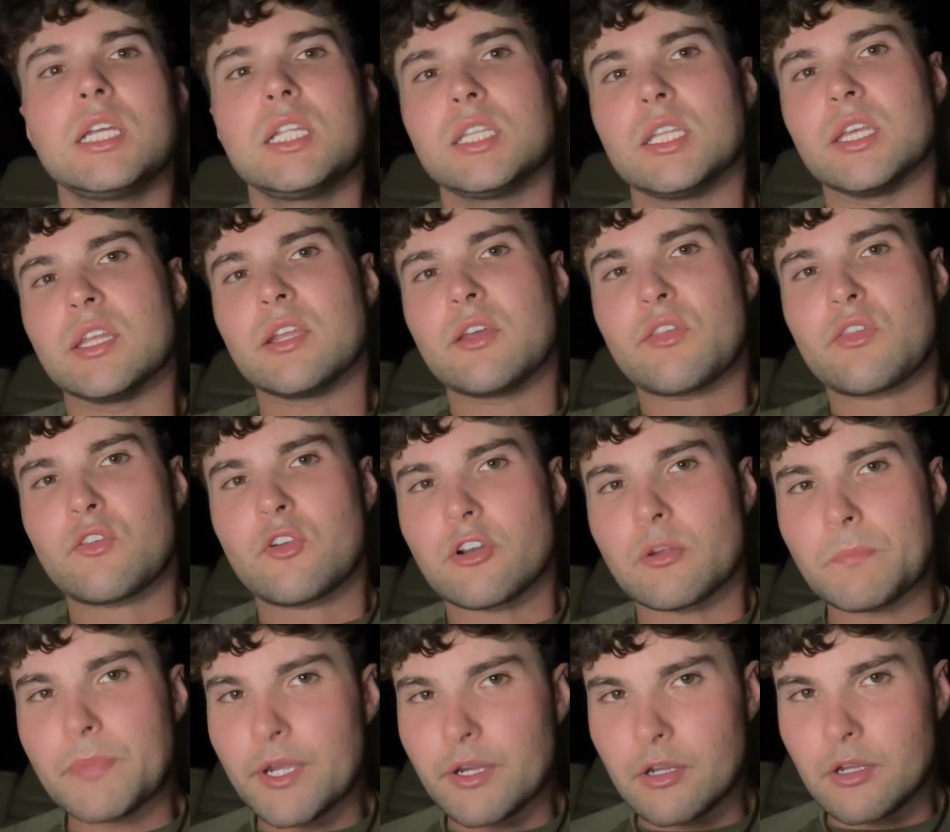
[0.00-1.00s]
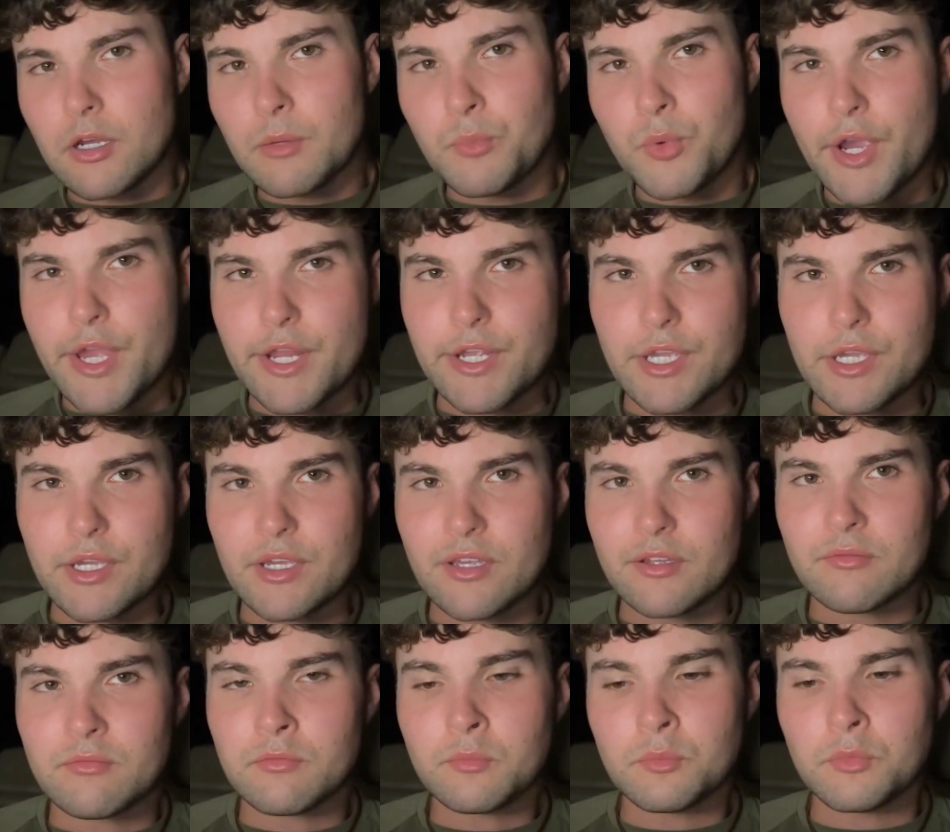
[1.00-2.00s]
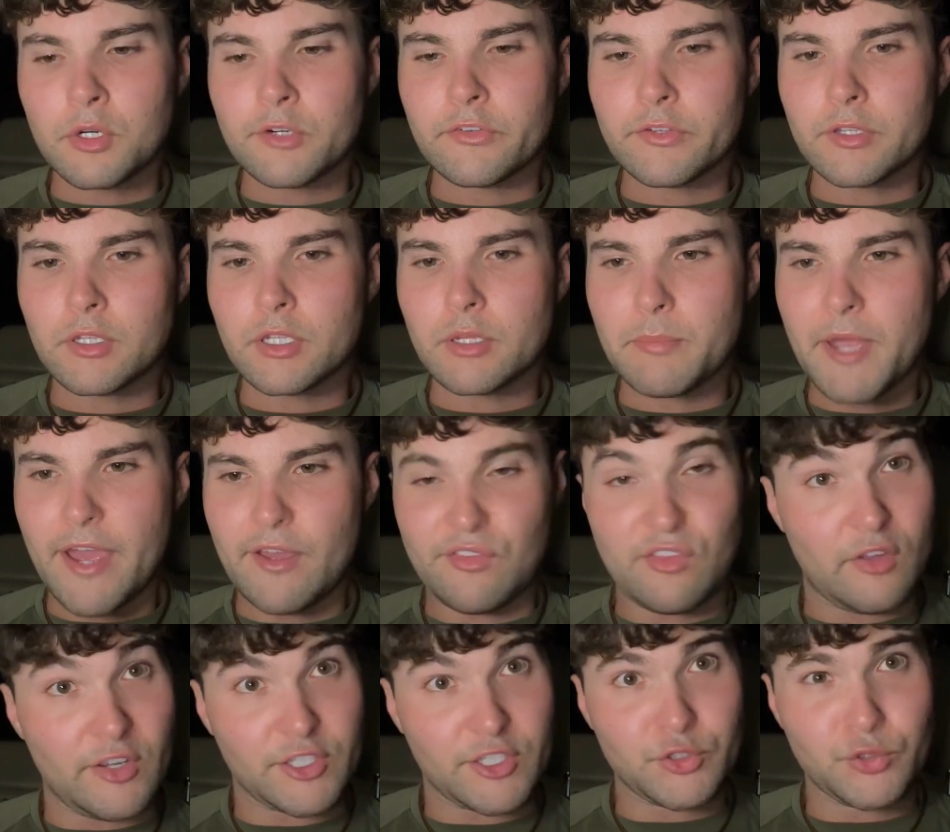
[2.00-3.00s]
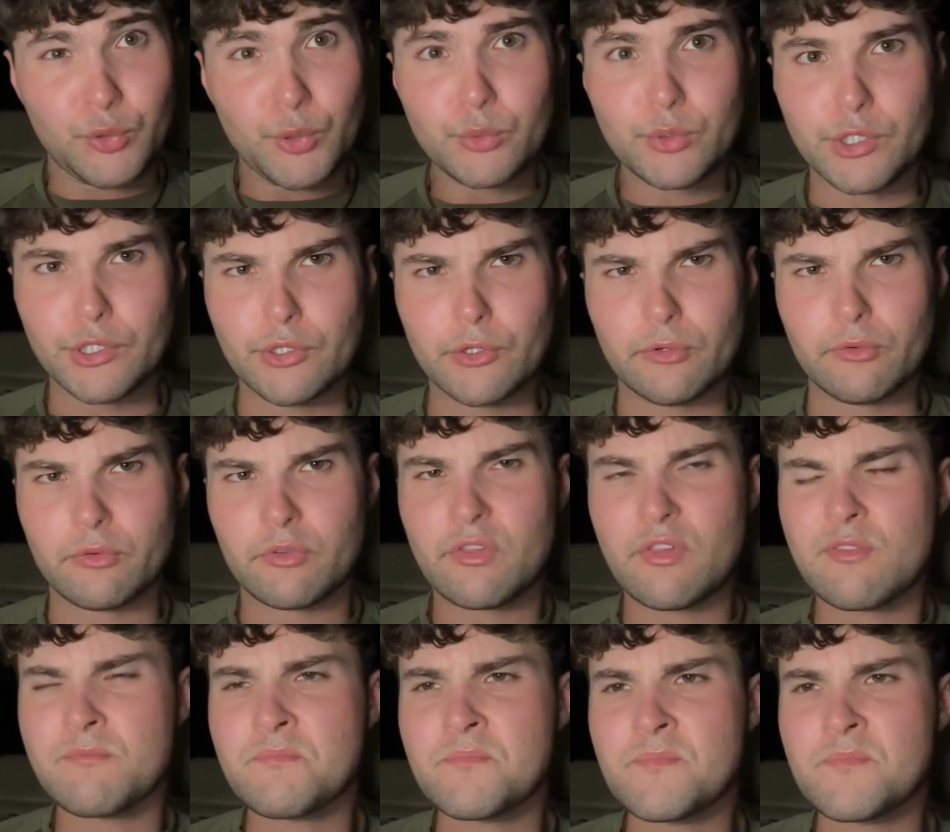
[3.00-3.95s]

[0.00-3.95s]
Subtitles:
Then I started picking up weight again within the past like 2 years.